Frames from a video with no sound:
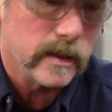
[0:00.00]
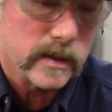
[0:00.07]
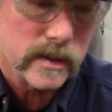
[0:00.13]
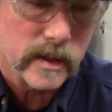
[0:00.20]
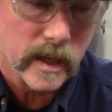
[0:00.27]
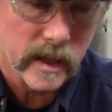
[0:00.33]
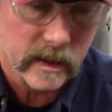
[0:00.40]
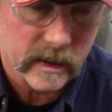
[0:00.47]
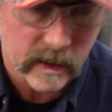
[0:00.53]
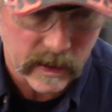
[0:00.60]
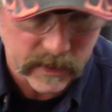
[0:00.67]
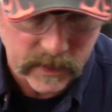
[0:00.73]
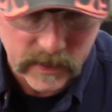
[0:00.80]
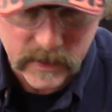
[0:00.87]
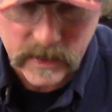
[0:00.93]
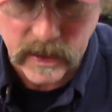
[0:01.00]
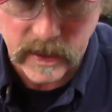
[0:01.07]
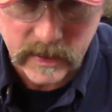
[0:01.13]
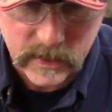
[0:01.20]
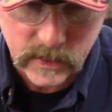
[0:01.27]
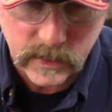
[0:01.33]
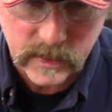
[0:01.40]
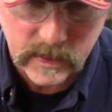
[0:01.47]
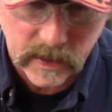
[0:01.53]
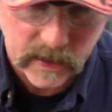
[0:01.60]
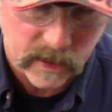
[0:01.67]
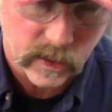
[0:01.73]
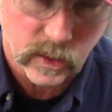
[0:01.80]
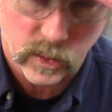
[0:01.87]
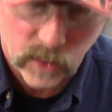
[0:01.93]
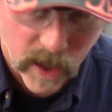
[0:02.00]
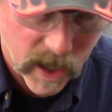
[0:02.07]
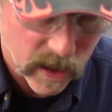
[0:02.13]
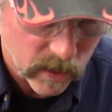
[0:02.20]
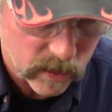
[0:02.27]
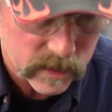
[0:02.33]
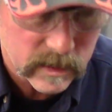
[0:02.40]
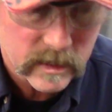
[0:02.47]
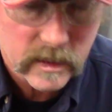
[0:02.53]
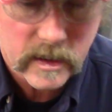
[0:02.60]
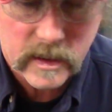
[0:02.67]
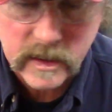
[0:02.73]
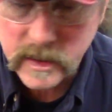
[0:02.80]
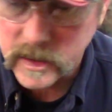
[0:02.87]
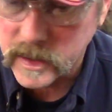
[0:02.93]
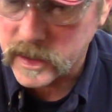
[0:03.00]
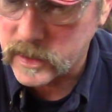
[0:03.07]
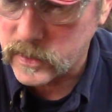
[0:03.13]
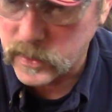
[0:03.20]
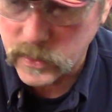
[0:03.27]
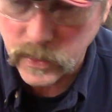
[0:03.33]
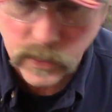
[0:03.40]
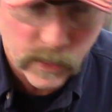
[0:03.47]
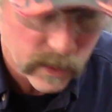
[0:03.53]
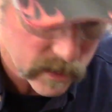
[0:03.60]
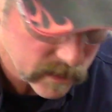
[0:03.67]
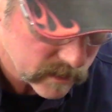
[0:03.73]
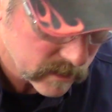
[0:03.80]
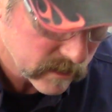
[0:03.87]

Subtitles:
sand it on this side, so it's like a crown, and it'll hold